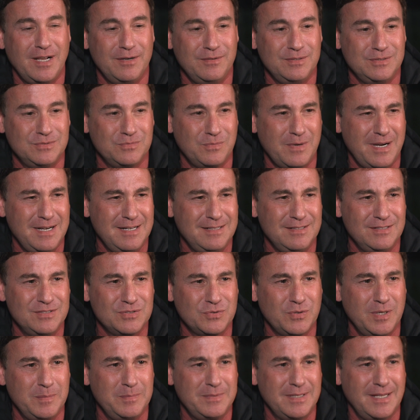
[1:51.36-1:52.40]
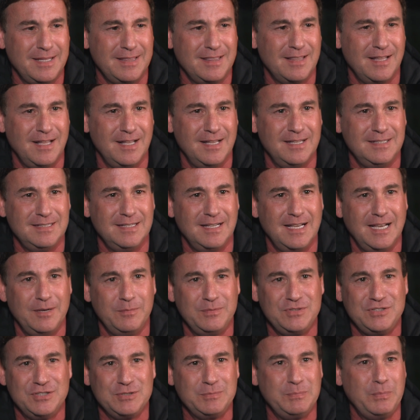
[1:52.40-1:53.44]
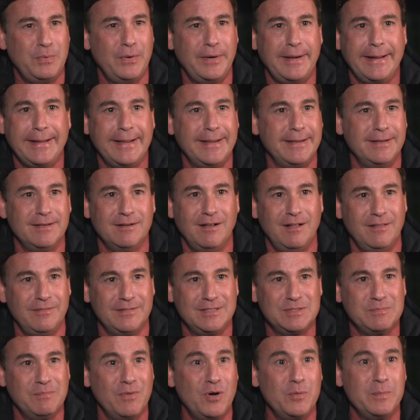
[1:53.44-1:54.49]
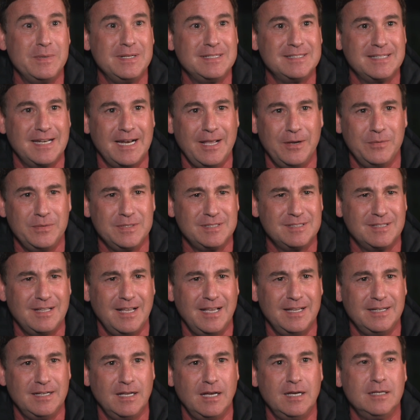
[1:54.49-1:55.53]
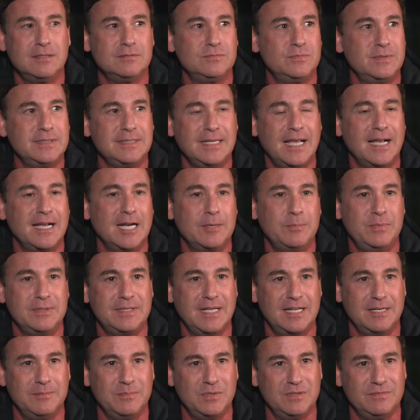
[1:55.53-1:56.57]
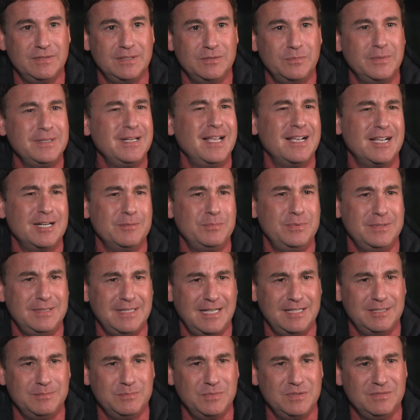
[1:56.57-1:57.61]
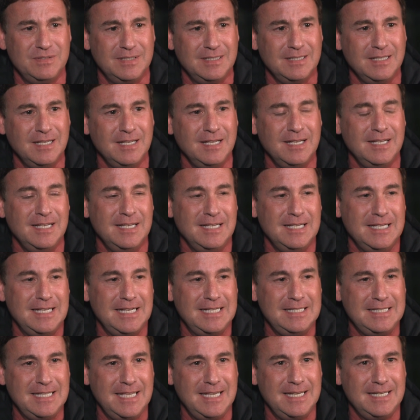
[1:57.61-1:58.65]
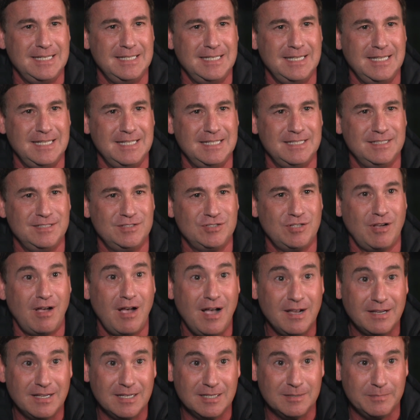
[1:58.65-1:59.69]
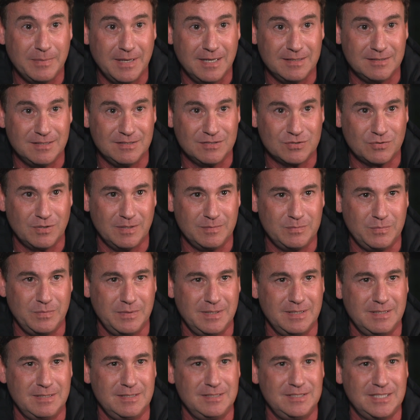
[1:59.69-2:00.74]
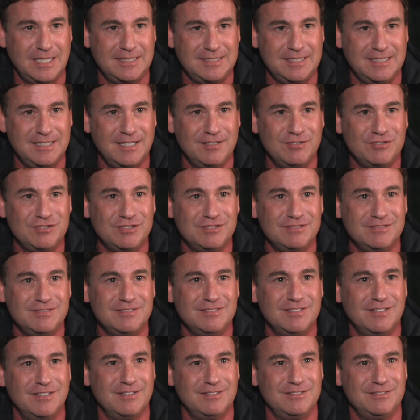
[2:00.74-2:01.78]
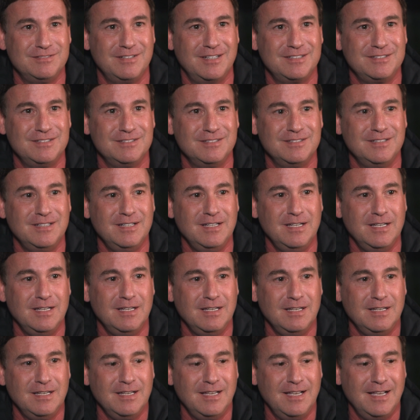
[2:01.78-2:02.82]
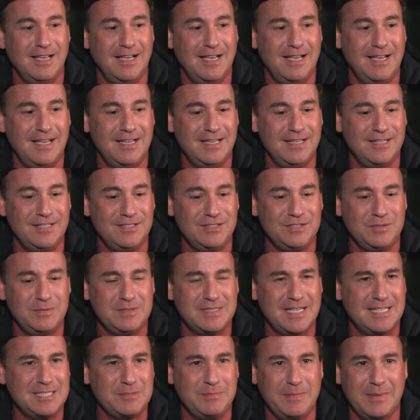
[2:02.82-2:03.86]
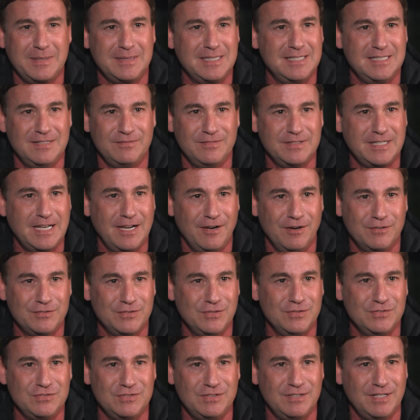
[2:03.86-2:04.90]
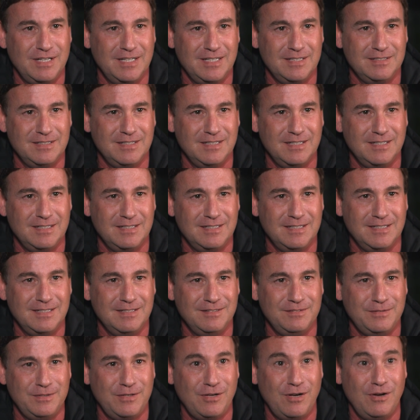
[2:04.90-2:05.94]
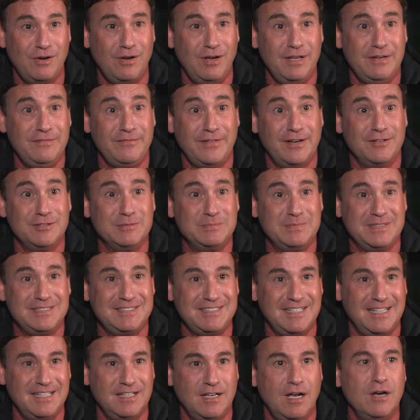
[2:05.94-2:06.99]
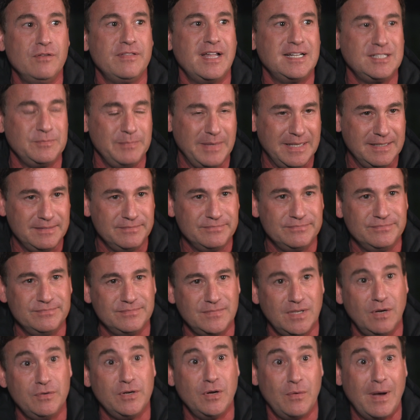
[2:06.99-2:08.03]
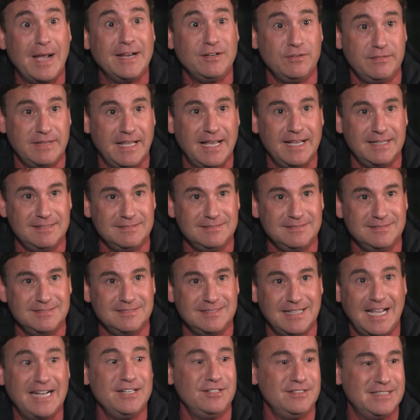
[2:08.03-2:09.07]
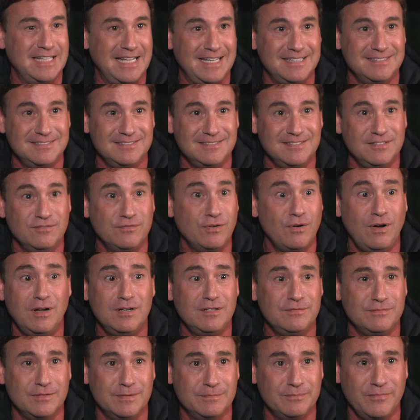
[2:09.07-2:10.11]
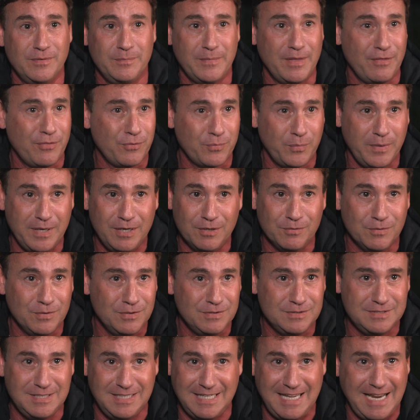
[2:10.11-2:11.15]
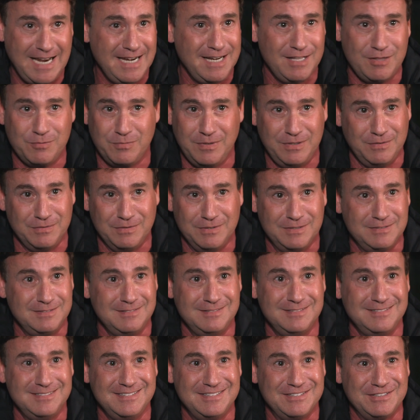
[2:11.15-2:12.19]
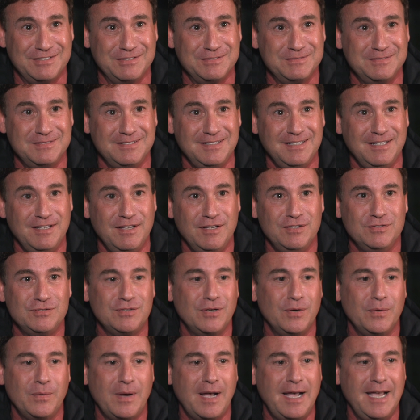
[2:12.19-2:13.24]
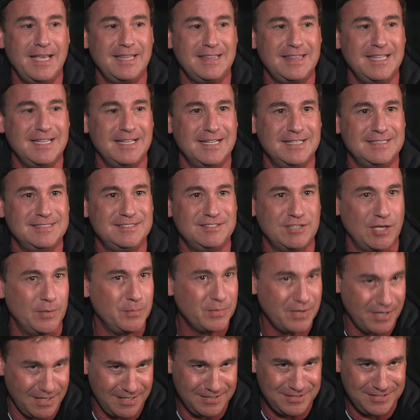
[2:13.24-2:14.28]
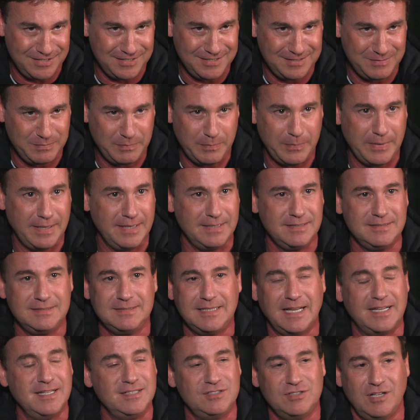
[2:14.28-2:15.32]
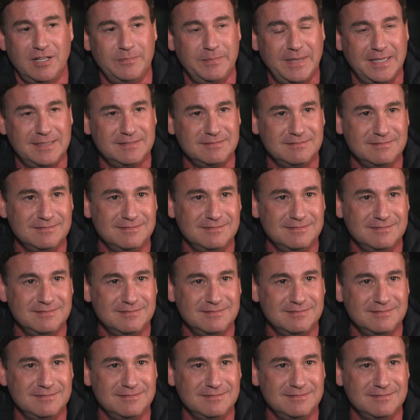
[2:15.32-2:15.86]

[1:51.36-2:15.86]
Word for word: I was writing the script, I thought I was just putting in all these moments that I always thought, oh, one day I gotta put that in a movie, one day I gotta put that in a movie. And then in talking about the script with Jessie Nelson, our director, she was asking about the different characters, and I would invariably say, oh, that's me. Oh, no, I do that. I do that. For all of them, from the 3-year-old to the 83-year-old, you know. So I think it's subconscious, but yeah, it's all me.